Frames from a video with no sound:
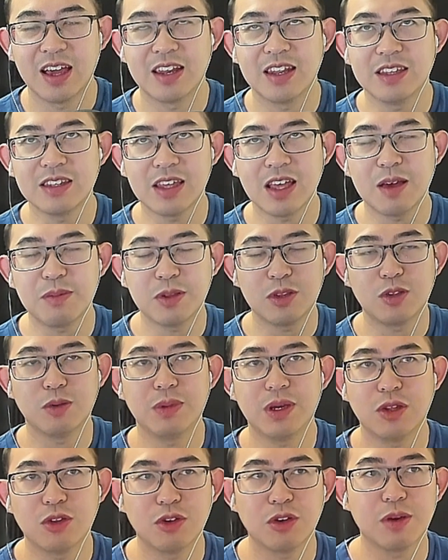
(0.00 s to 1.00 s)
Yeah, this happened
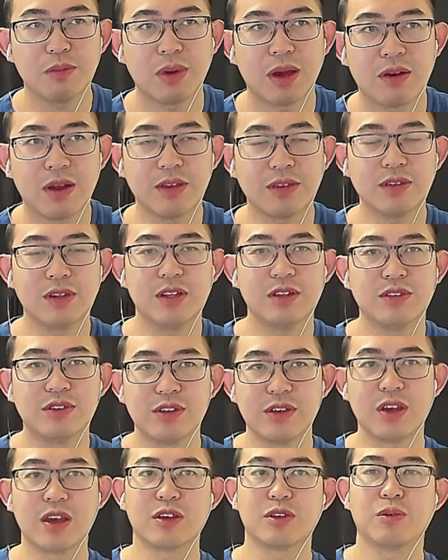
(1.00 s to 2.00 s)
to me during my
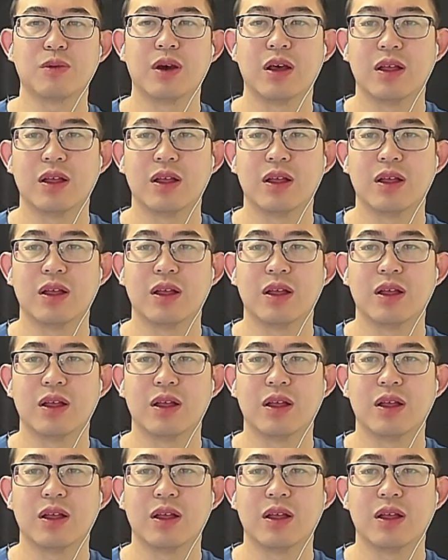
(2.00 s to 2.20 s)
residency as